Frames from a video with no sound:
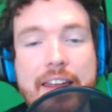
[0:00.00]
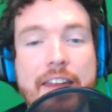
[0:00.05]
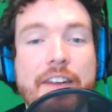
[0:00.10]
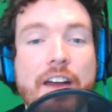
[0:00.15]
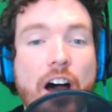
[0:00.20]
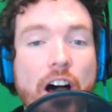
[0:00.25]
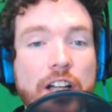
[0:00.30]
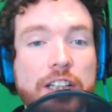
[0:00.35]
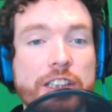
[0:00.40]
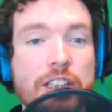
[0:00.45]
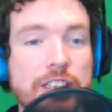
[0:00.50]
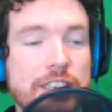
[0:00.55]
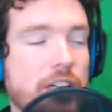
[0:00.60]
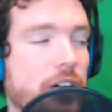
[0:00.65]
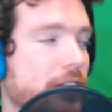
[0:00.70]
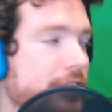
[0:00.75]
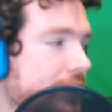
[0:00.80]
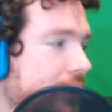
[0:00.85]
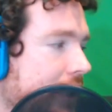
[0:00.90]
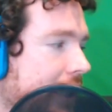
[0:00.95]
And then the Hunter's
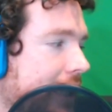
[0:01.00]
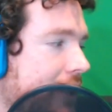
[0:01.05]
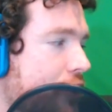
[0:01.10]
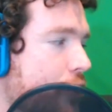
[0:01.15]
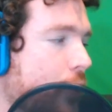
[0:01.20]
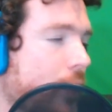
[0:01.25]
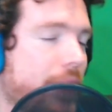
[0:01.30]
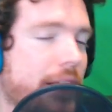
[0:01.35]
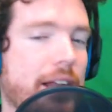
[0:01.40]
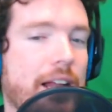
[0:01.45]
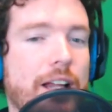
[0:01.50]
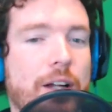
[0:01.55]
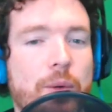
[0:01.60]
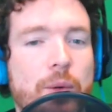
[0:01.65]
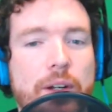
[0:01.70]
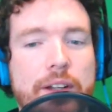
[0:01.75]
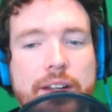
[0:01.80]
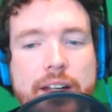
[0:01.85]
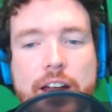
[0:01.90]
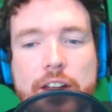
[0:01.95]
also like a
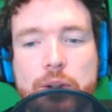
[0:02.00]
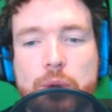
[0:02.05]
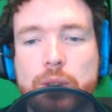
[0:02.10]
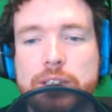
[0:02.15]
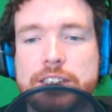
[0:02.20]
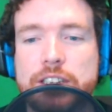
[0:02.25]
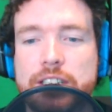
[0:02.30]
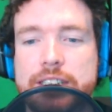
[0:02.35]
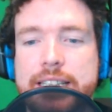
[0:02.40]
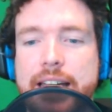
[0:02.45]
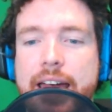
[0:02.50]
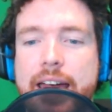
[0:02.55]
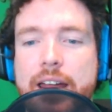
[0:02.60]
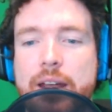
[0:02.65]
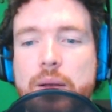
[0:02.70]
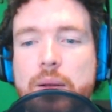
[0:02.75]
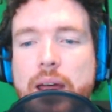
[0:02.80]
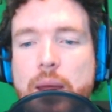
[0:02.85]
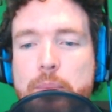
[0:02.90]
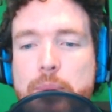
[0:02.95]
$20 one. The other ones are
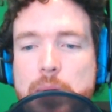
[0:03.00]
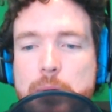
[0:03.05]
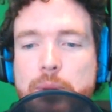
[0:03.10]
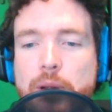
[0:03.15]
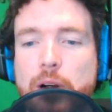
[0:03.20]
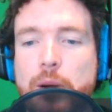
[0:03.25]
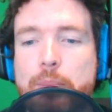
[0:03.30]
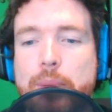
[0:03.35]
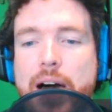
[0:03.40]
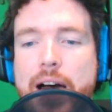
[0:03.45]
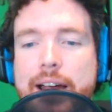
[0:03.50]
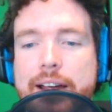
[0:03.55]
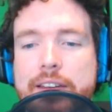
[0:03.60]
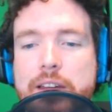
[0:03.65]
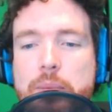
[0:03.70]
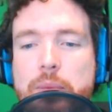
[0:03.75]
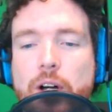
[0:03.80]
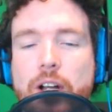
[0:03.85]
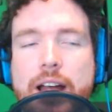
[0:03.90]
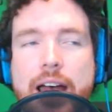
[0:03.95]
10, and people are
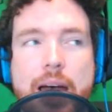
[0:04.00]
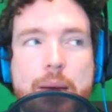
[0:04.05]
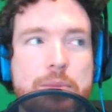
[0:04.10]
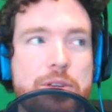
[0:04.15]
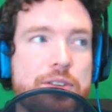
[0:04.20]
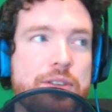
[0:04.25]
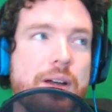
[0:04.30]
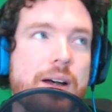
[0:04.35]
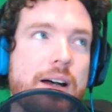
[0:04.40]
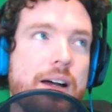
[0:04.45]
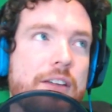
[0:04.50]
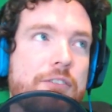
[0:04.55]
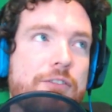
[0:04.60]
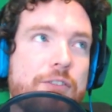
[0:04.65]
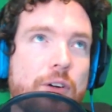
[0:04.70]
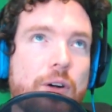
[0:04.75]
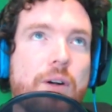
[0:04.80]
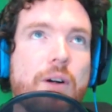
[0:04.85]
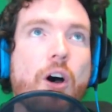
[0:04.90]
buying them on Amazon